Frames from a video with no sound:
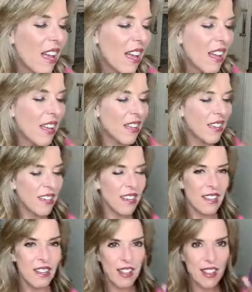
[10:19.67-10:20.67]
And
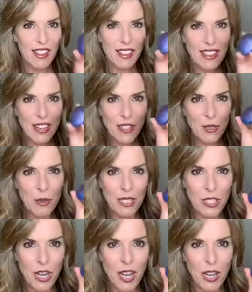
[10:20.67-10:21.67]
here's my
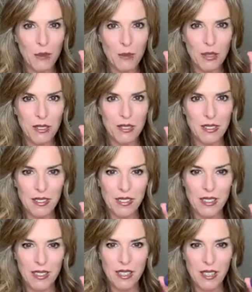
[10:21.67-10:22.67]
job,
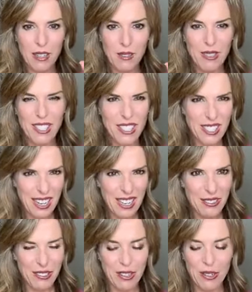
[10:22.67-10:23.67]
which I
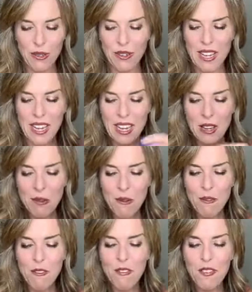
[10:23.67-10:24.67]
don't know. It
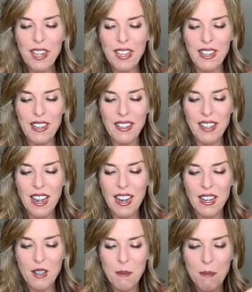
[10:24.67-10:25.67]
won't fit. Like
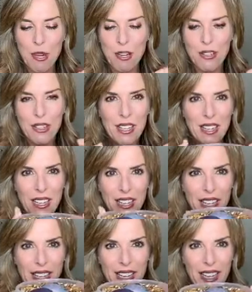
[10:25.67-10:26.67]
I can barely
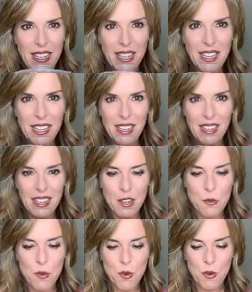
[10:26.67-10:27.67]
get it in.
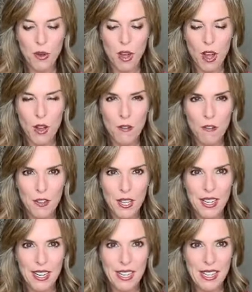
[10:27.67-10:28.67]
It won't all
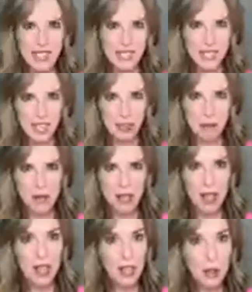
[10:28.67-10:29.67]
fit in the same
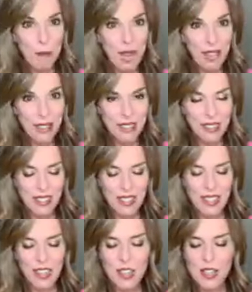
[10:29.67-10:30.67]
capacity.